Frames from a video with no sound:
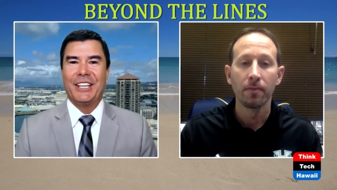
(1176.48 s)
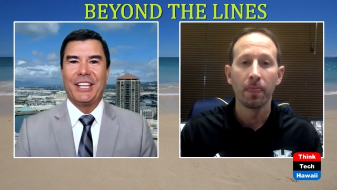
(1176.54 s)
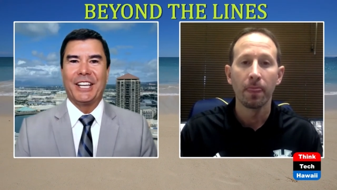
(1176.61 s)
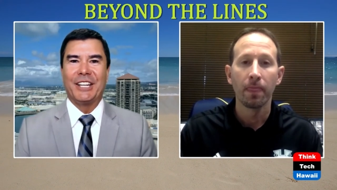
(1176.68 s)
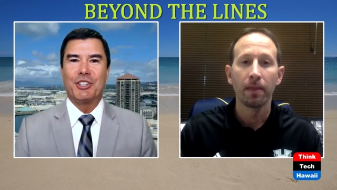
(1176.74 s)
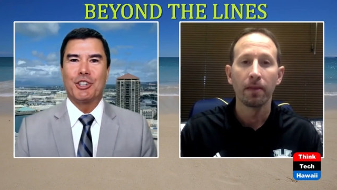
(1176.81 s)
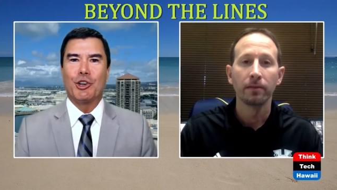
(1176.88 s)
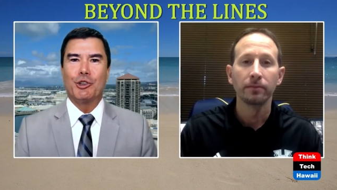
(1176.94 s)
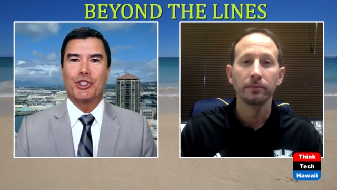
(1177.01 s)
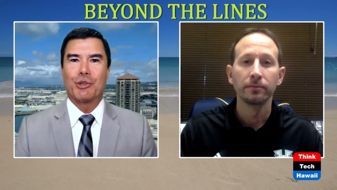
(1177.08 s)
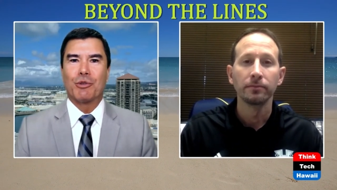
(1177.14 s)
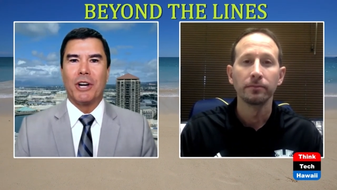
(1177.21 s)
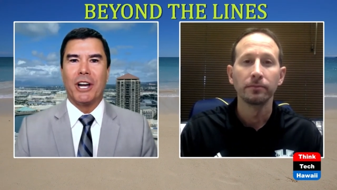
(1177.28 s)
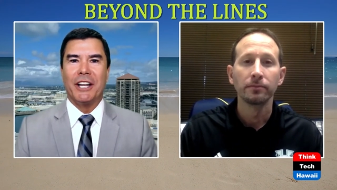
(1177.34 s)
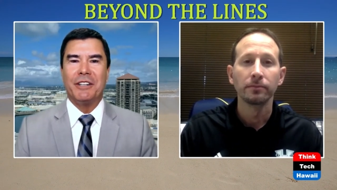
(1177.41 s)
Speaker 1: And
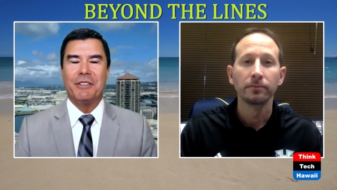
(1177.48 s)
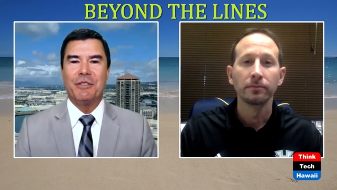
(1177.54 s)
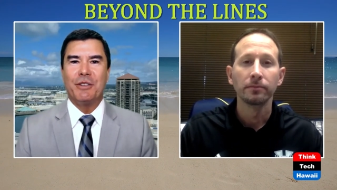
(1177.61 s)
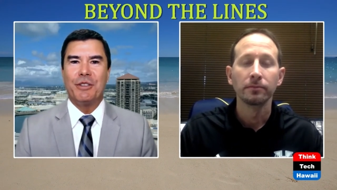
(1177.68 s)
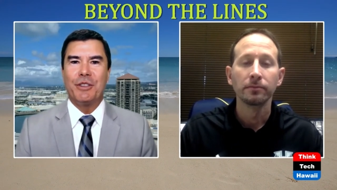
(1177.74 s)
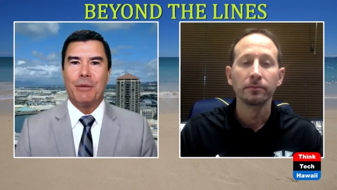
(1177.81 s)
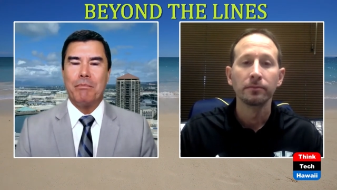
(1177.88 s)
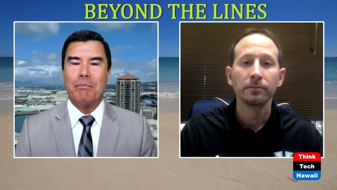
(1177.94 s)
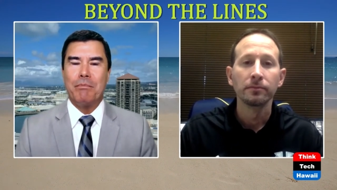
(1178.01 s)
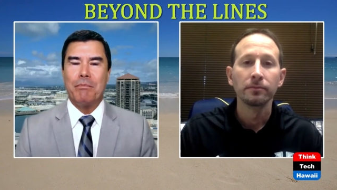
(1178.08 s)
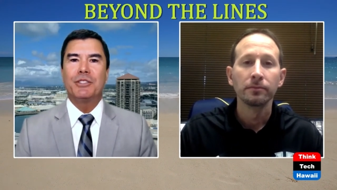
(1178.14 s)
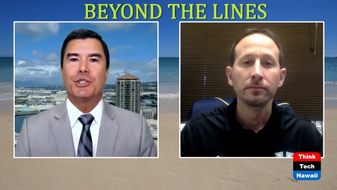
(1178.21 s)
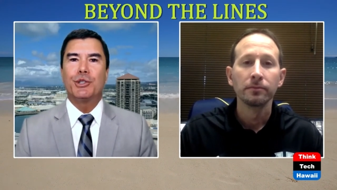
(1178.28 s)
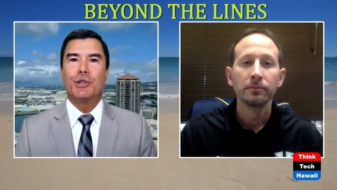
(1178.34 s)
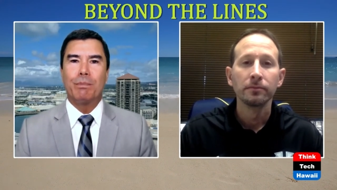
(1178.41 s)
Coach Eran, the
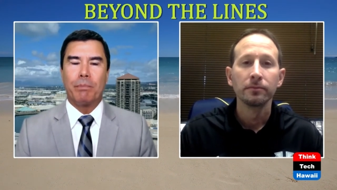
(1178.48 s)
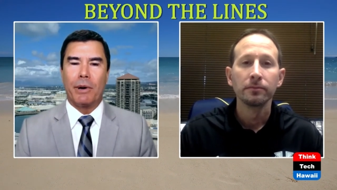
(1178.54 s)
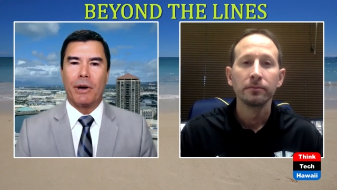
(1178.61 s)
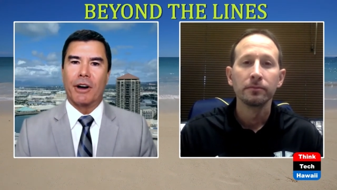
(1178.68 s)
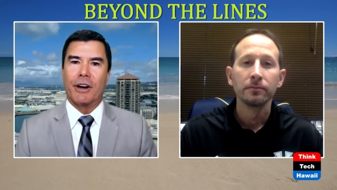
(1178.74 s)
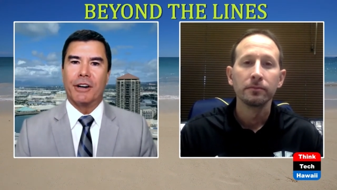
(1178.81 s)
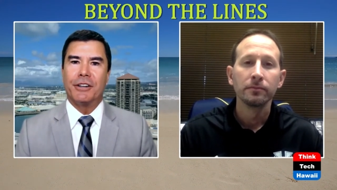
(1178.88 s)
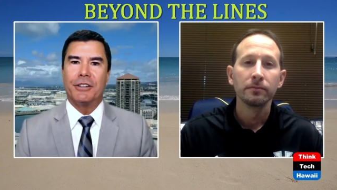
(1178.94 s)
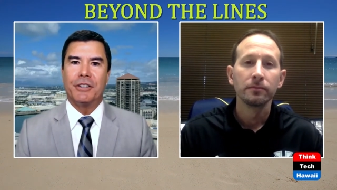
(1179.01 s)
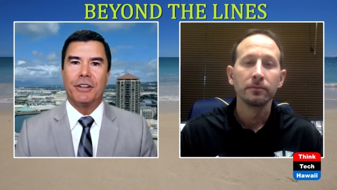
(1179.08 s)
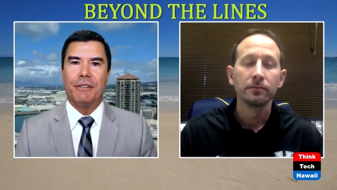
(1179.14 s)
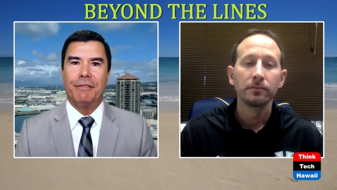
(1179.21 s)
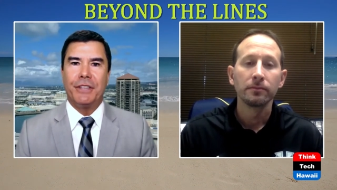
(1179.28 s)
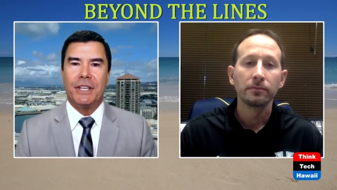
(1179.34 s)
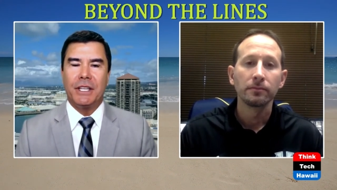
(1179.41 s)
mental part
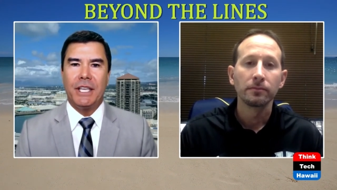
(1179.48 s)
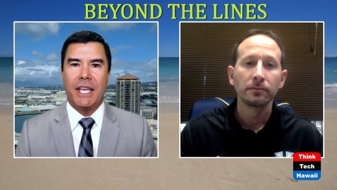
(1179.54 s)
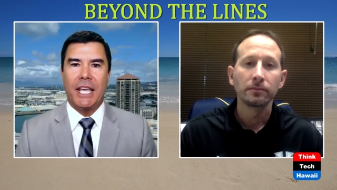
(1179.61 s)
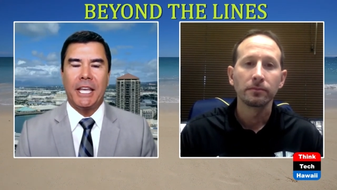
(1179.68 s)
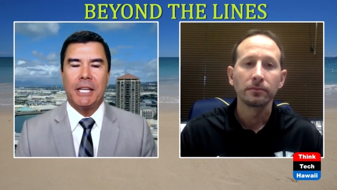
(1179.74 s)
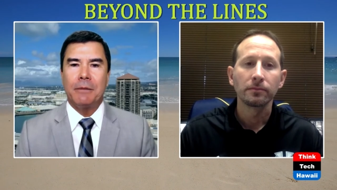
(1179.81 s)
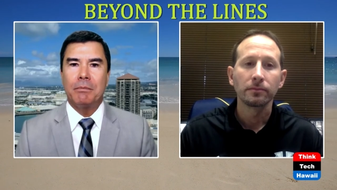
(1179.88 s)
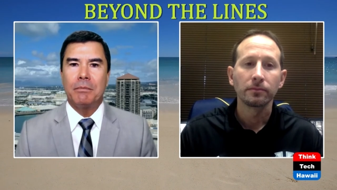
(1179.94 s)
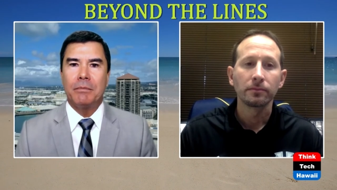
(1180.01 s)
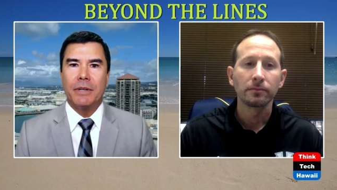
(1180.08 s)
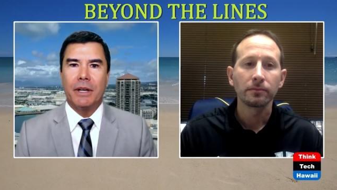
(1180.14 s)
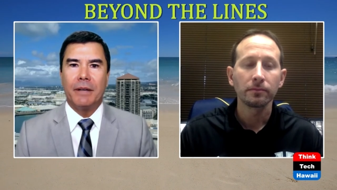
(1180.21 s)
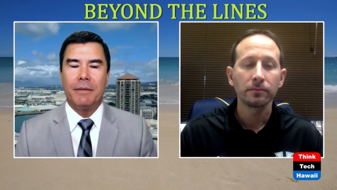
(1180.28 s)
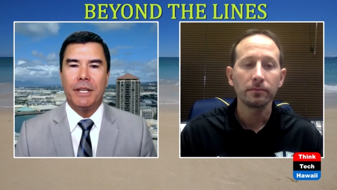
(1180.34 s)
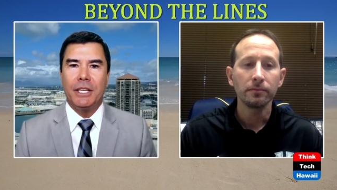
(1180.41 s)
of the
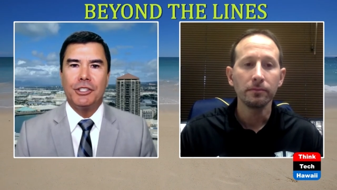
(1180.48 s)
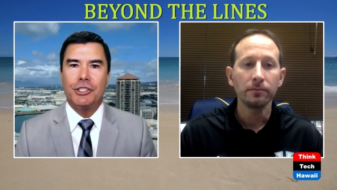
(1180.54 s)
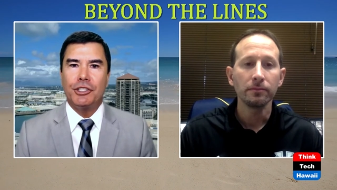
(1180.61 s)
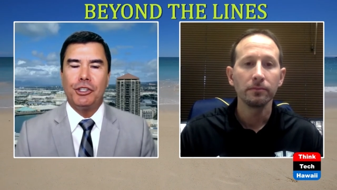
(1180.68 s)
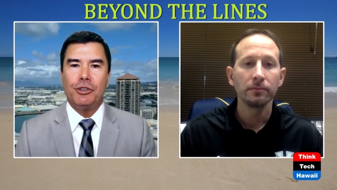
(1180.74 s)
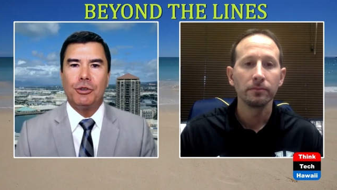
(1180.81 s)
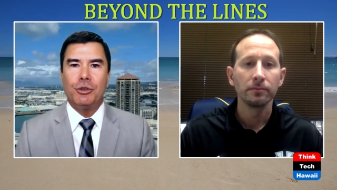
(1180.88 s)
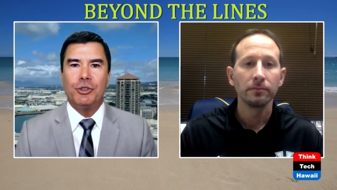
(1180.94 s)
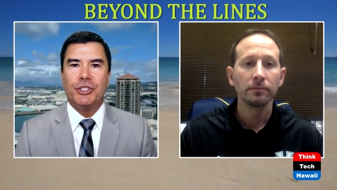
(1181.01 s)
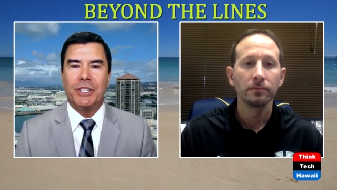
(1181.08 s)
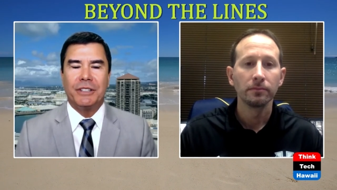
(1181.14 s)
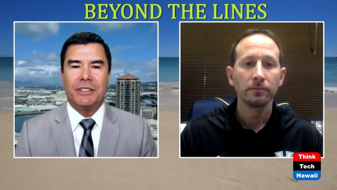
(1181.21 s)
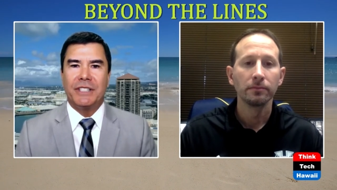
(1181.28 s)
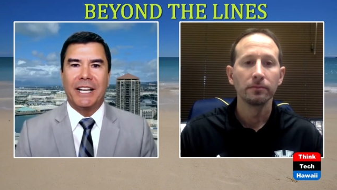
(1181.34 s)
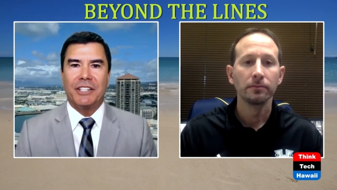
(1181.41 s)
game is huge,